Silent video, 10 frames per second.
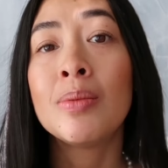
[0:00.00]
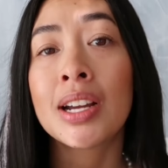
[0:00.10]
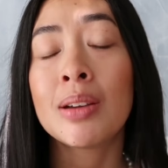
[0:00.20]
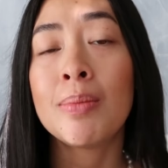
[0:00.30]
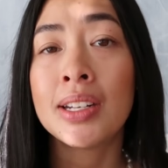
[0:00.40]
the
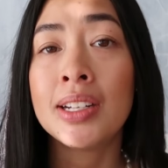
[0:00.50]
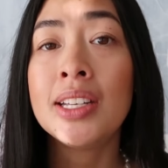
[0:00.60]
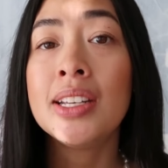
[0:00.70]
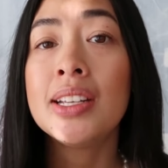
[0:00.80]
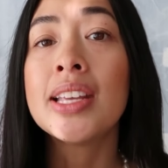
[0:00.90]
recommended
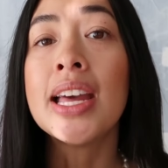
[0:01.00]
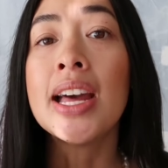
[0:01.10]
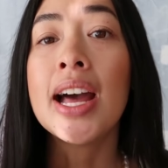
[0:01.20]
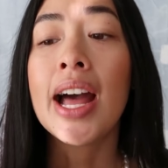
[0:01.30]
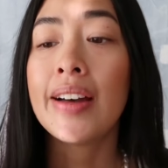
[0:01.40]
ease
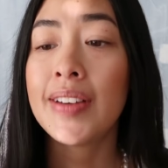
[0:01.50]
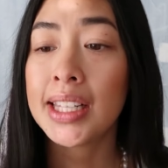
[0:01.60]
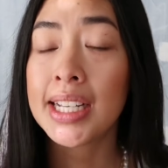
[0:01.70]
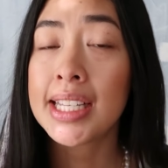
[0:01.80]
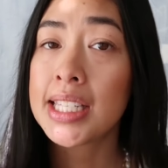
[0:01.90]
of
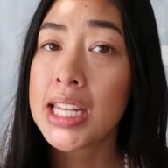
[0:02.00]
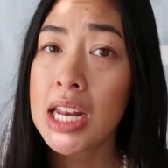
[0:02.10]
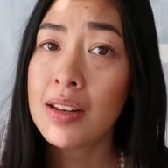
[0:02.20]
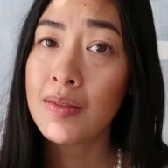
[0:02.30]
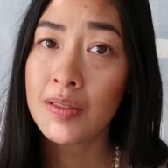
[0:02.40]
at least
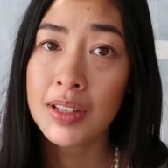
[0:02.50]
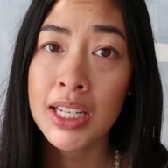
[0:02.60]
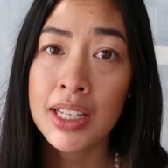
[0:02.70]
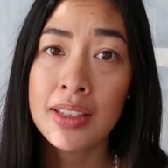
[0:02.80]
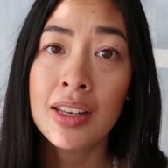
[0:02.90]
10 to
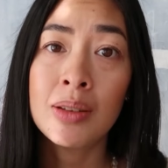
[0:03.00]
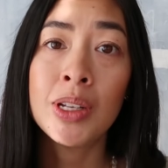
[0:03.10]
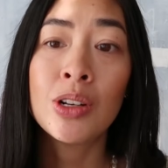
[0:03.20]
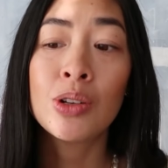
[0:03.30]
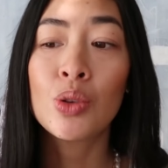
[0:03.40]
15
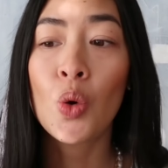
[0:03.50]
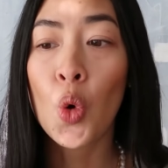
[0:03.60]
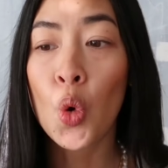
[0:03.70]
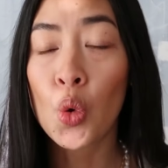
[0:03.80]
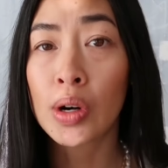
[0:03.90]
centimeters,
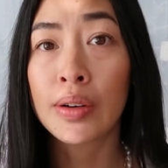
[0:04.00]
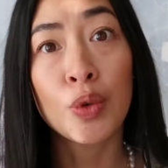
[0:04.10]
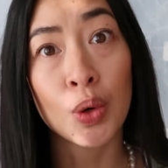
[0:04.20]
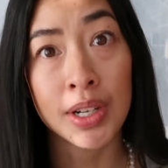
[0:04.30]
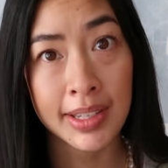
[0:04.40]
or
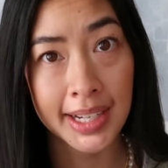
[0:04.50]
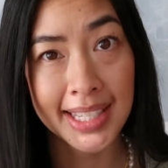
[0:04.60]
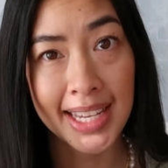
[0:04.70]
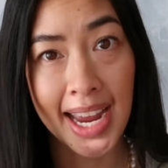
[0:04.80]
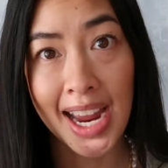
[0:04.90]
4 to
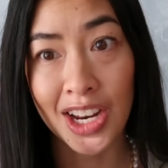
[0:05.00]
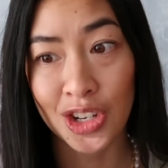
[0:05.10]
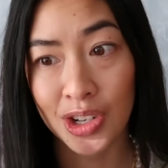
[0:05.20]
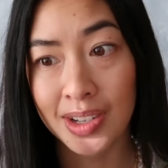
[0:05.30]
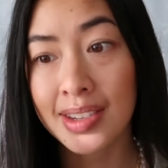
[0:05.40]
6
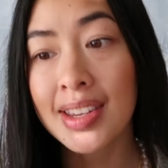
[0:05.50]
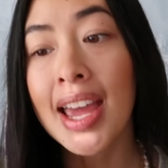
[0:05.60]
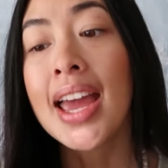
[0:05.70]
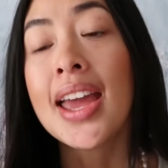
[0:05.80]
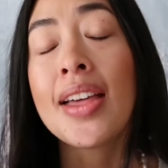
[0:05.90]
inches.
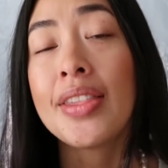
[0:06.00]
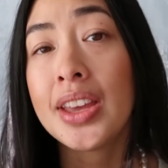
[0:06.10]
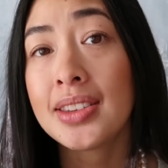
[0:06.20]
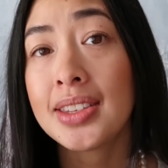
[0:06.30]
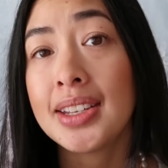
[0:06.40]

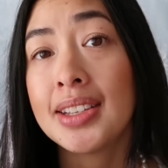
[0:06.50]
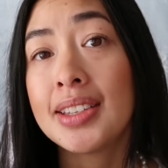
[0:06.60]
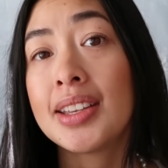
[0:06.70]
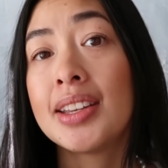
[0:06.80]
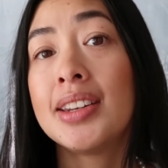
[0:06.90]
This
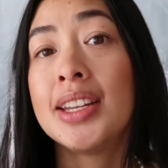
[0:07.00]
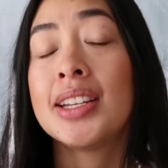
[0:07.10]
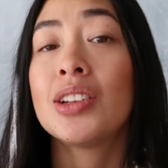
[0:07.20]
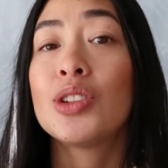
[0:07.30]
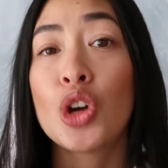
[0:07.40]
is
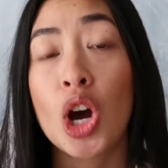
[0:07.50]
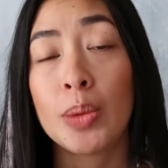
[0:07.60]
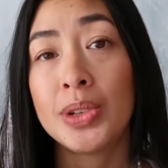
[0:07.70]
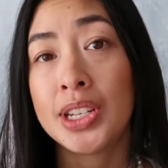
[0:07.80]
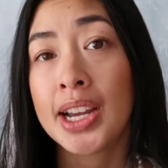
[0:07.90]
knit
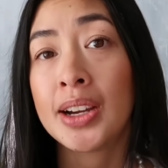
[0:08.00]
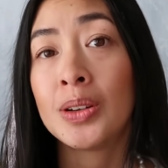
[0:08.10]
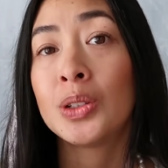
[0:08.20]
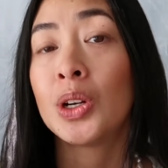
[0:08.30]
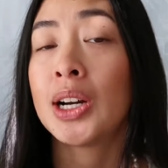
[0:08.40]
top
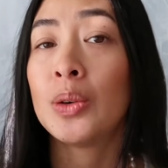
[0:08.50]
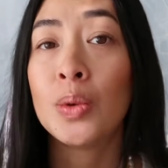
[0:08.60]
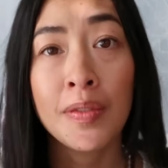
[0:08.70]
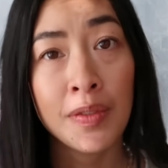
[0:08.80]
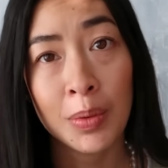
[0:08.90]
down
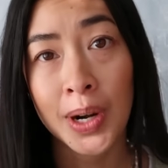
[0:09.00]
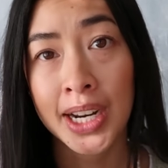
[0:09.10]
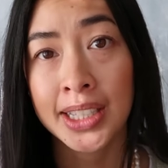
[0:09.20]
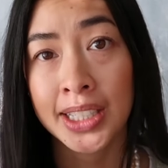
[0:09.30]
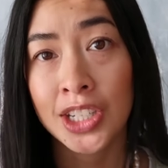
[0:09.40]
with the
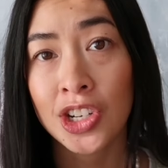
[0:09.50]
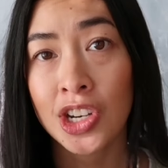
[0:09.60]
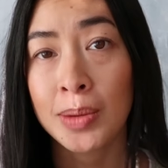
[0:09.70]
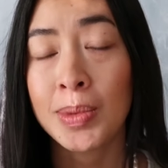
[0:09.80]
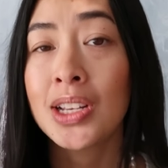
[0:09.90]
Raglan
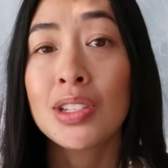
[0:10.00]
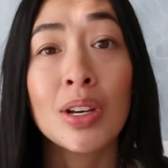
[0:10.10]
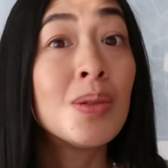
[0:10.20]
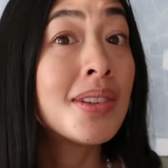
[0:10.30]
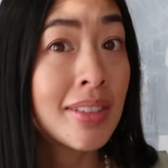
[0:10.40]
shaping,
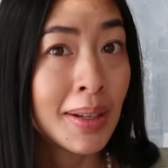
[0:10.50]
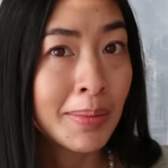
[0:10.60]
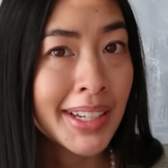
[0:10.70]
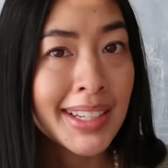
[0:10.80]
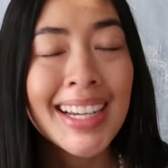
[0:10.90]
so
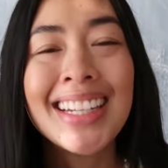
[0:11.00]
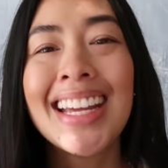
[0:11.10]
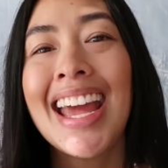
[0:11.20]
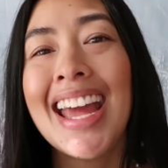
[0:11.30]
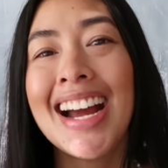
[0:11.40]
seamless knit,
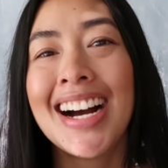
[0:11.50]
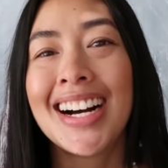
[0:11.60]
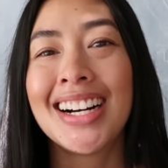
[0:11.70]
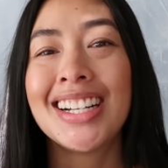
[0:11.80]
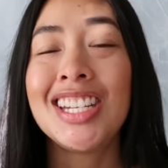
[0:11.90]

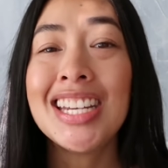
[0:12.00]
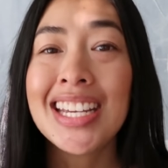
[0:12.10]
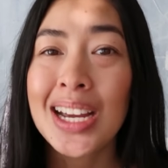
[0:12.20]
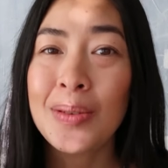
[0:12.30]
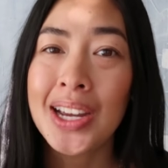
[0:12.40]

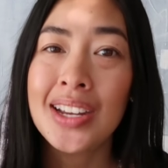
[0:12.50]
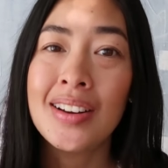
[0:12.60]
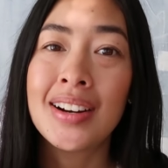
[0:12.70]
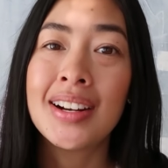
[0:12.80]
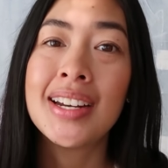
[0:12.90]
DK weight
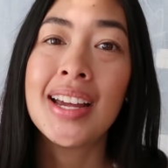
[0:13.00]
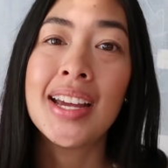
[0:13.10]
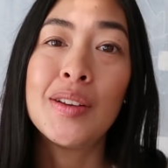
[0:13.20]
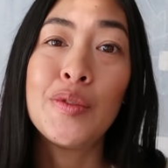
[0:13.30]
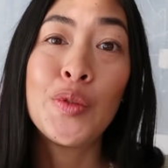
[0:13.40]
yarn,
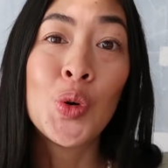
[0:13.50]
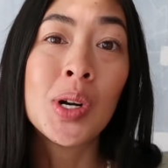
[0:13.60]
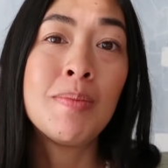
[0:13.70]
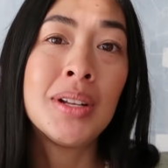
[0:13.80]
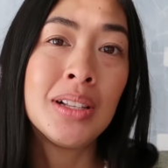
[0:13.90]
and
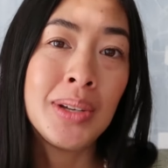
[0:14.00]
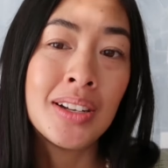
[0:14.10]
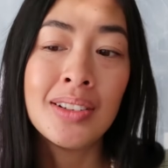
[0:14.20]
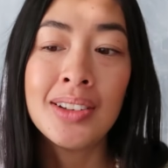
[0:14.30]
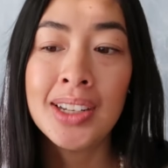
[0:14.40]

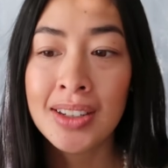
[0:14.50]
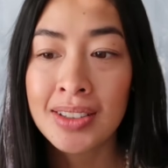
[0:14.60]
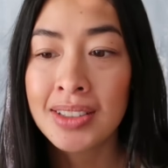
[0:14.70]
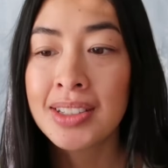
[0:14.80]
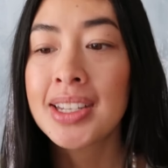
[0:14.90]
4mm
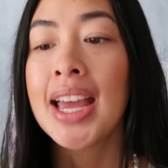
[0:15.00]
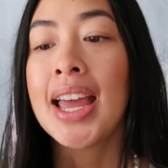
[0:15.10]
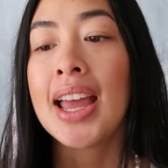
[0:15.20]
needles.